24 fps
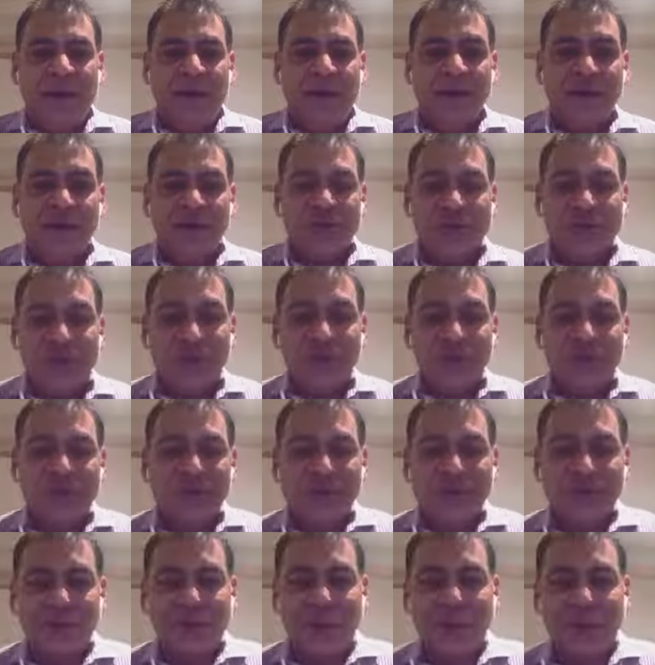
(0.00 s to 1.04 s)
insurance
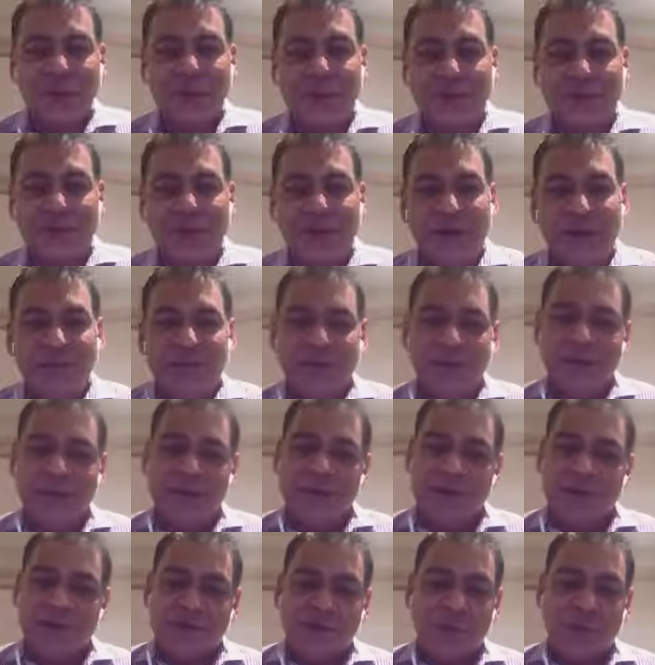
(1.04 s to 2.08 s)
is all used up.
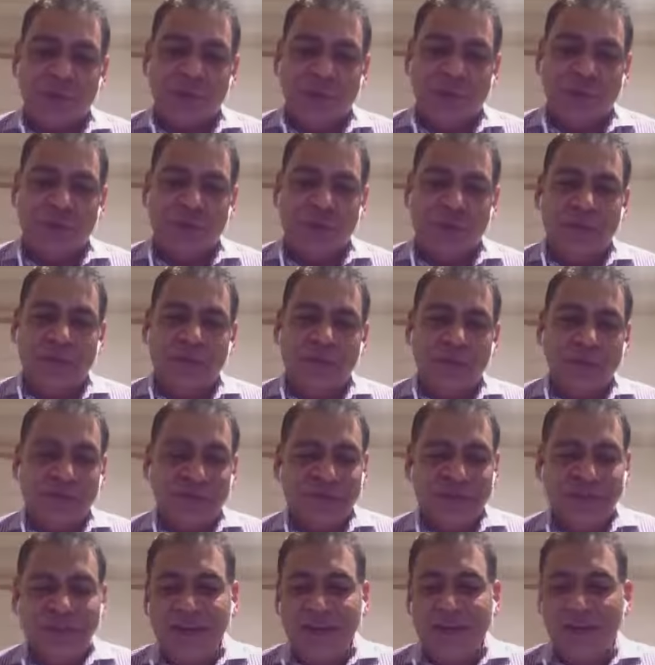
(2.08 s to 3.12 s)
So they're
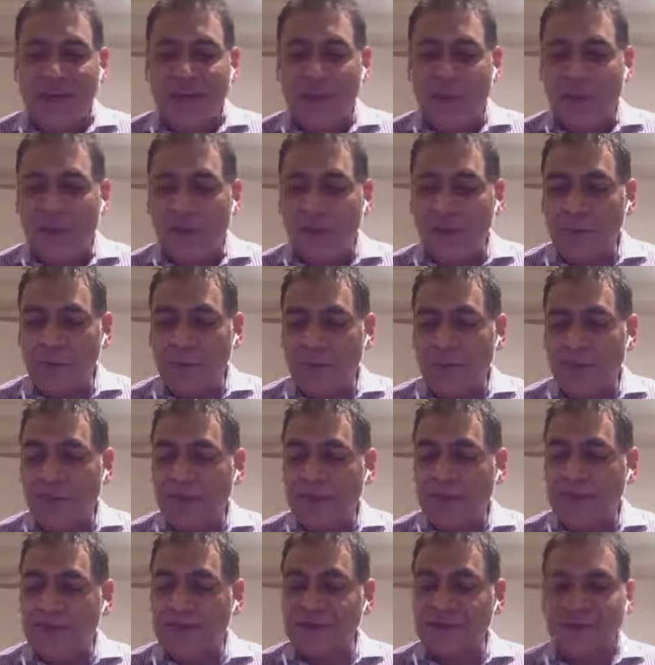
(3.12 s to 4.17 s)
sitting in our
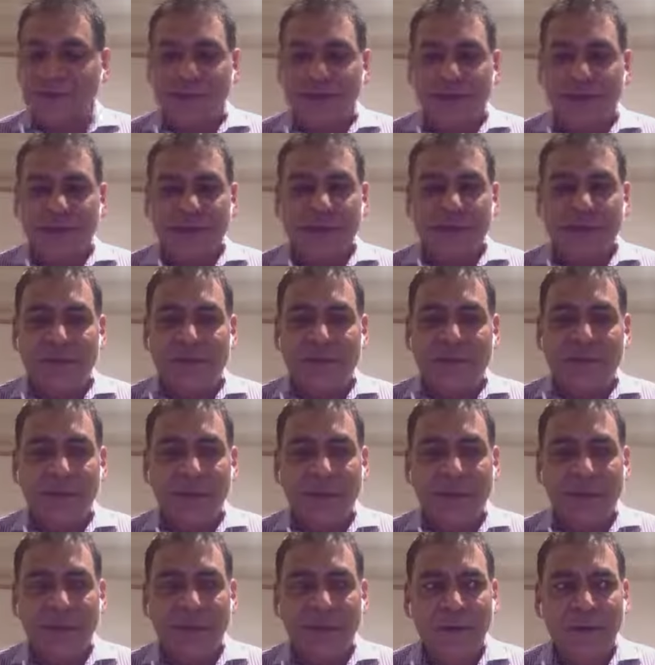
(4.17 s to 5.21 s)
practice, and
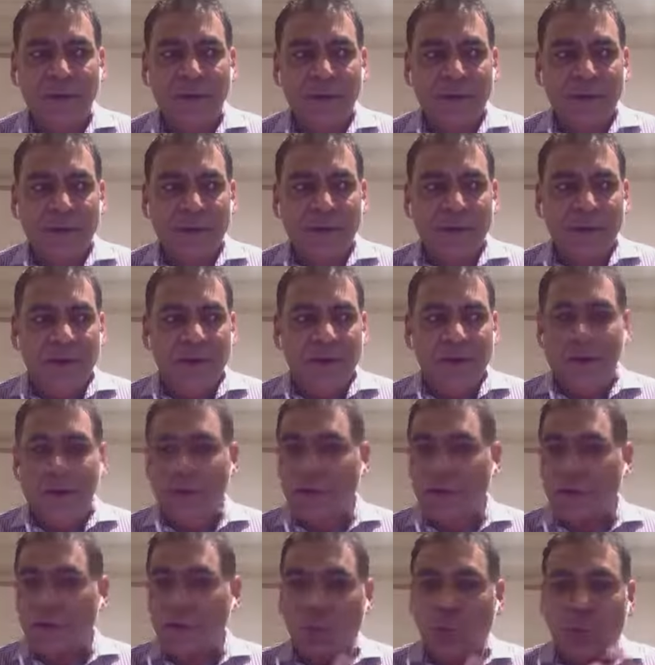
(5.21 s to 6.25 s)
we're
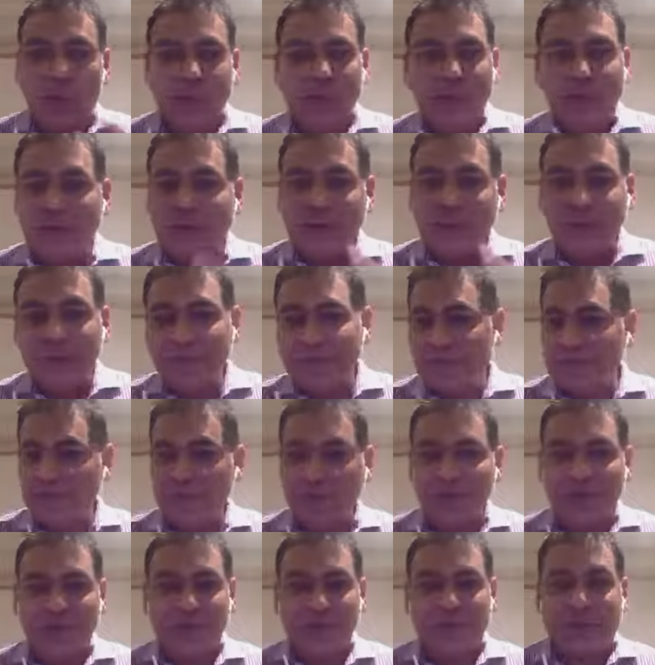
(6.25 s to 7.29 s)
using up
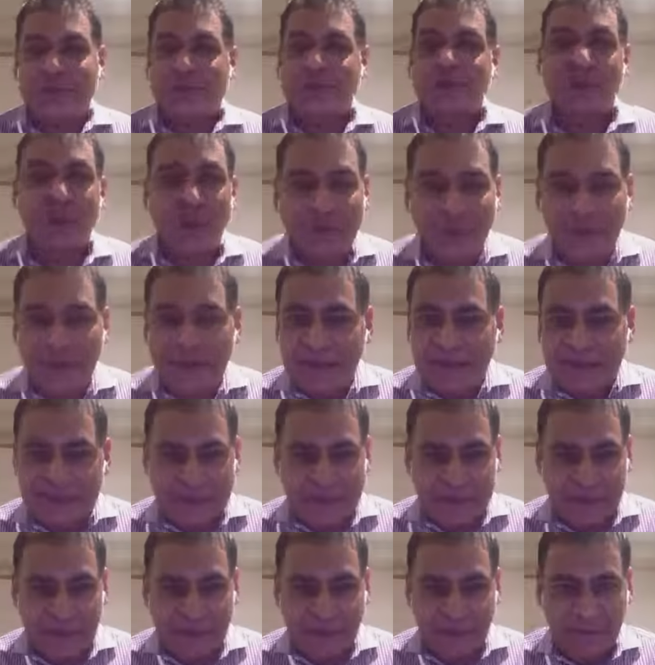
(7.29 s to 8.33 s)
insurance by scraping
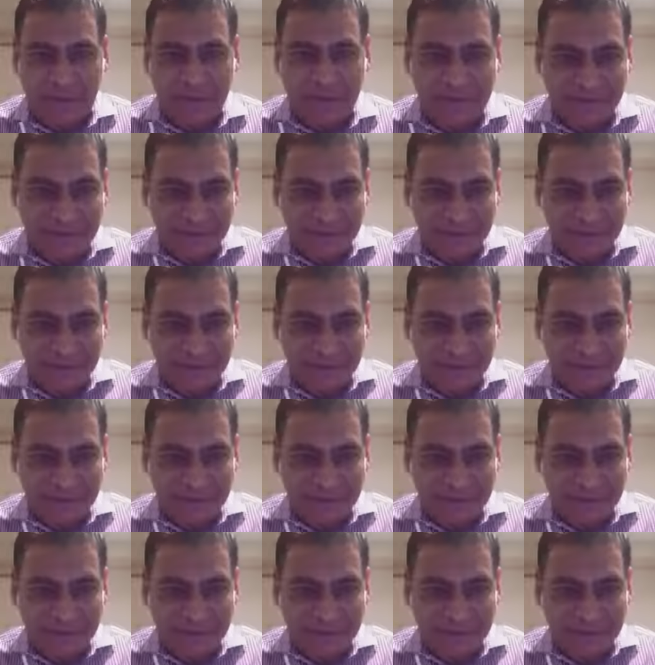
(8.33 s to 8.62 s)
teeth.